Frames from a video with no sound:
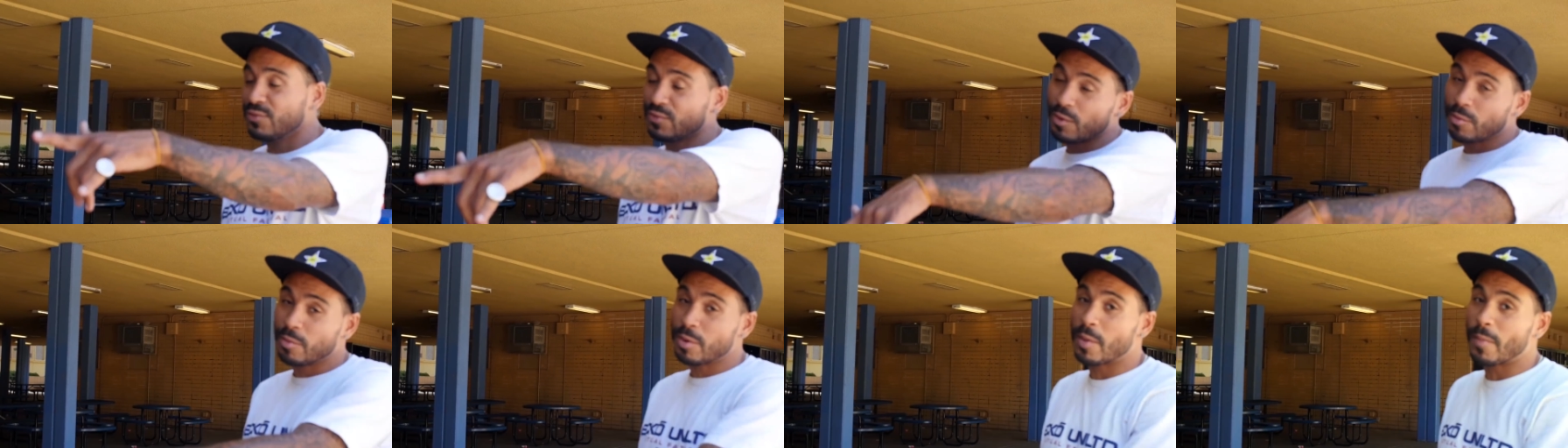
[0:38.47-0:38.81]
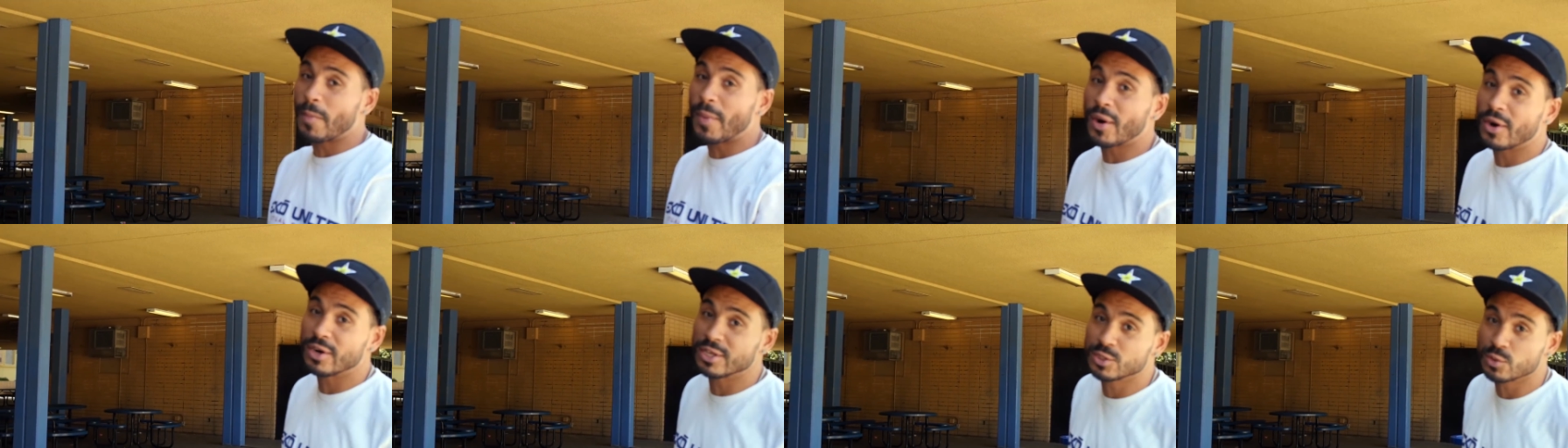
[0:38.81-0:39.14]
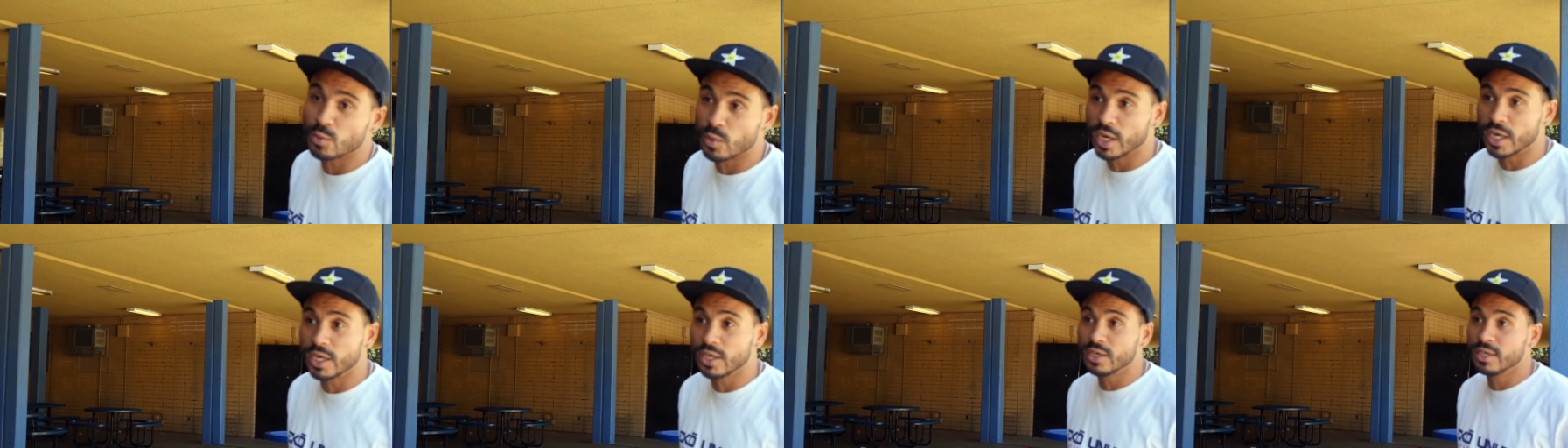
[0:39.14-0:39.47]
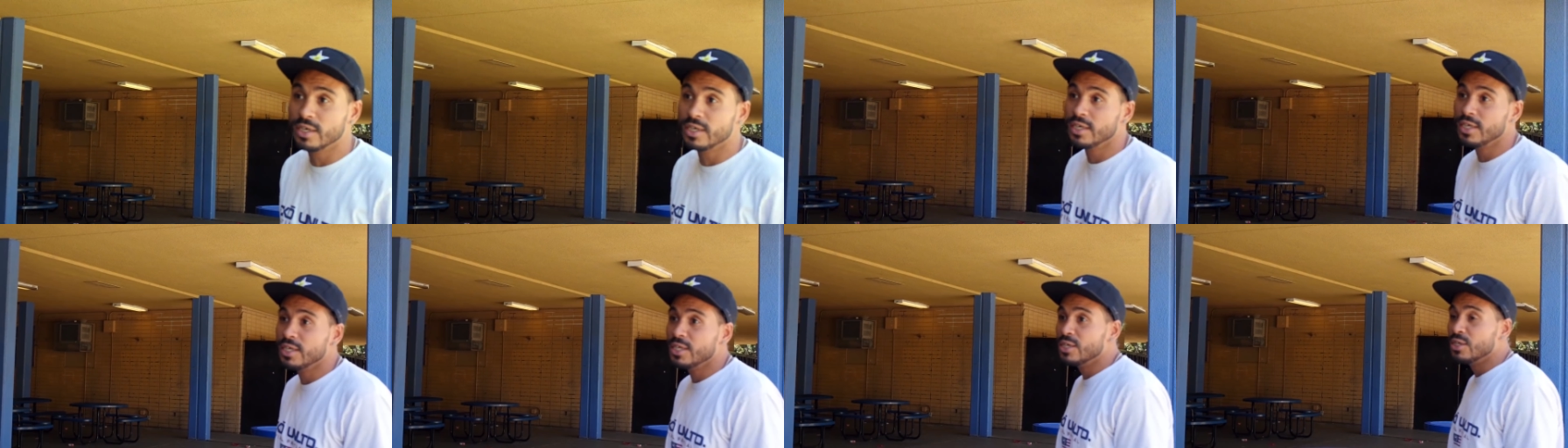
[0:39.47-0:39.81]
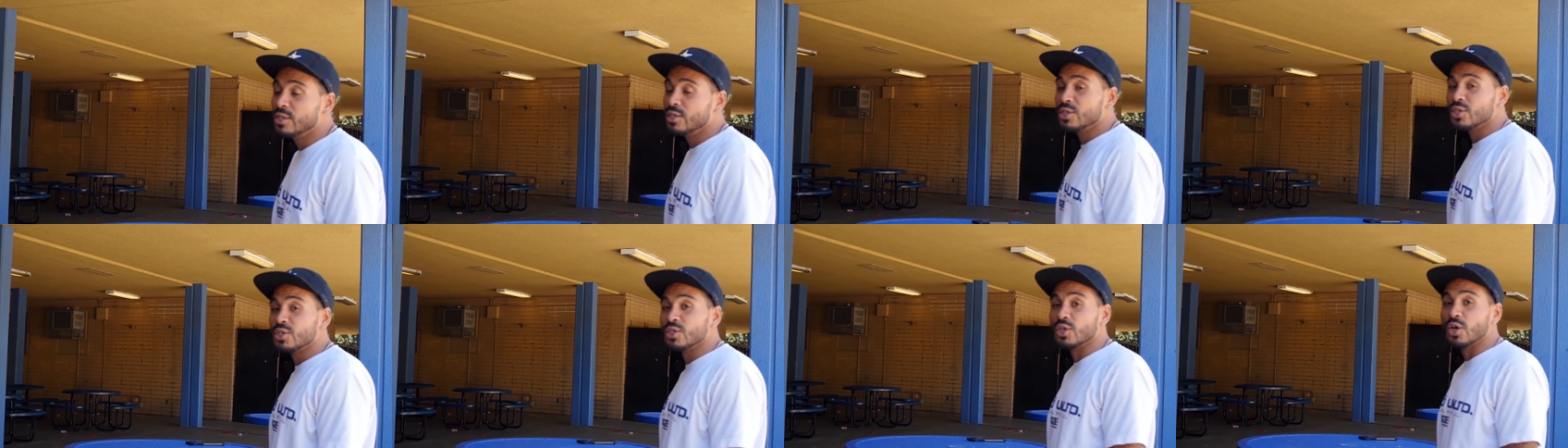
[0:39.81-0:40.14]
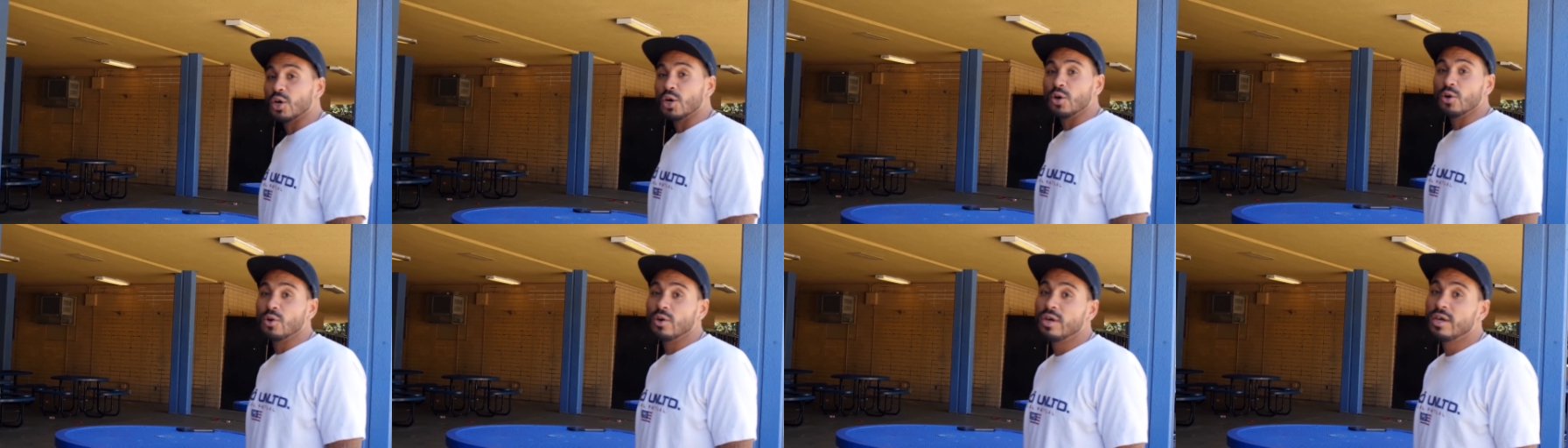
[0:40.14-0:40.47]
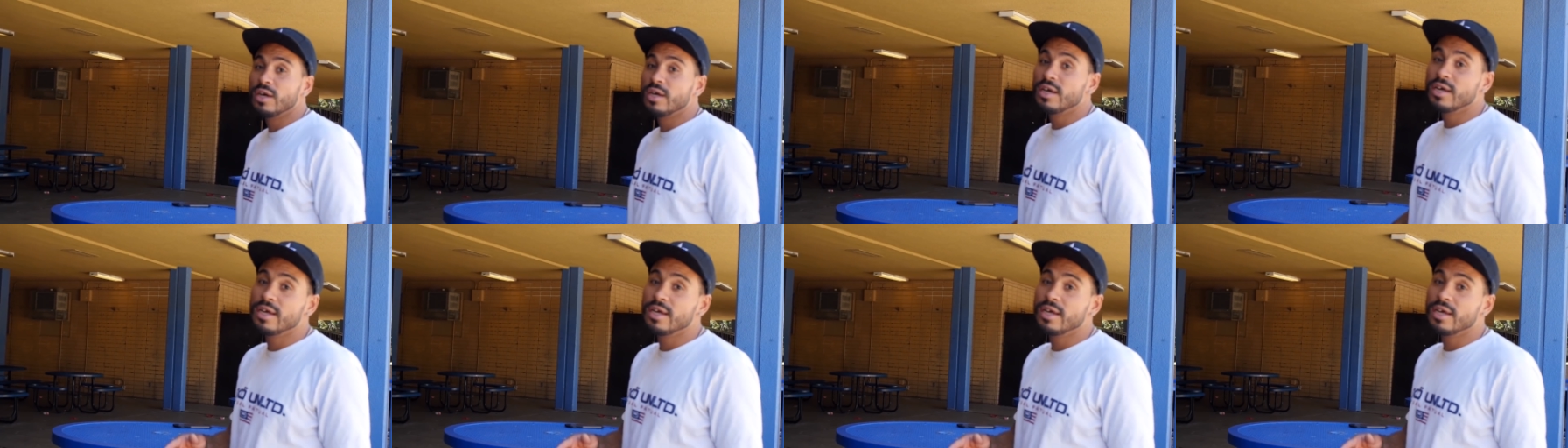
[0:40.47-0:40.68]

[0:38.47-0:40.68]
he's filming a part as well. So